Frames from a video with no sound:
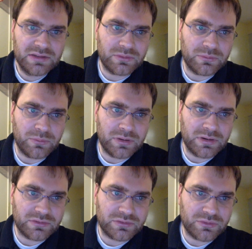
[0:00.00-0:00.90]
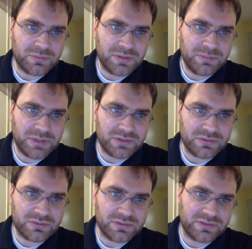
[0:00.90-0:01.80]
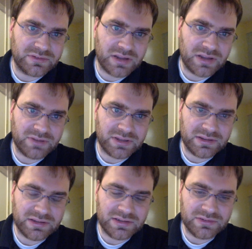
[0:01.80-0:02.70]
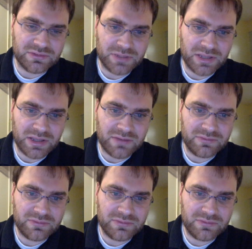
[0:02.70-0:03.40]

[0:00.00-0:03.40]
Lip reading: So one, it'll show me the picture. This is kind of like the hinges we have